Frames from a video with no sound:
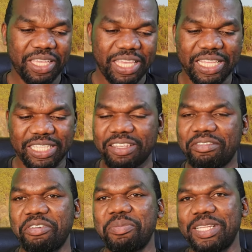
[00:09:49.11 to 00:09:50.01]
Yes,
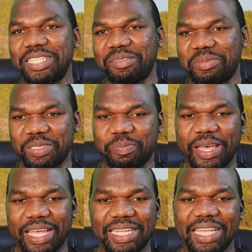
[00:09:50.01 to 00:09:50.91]
formalism is
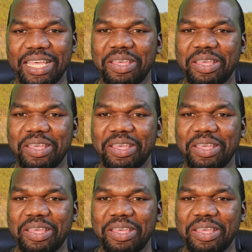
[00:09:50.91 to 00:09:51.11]
bad,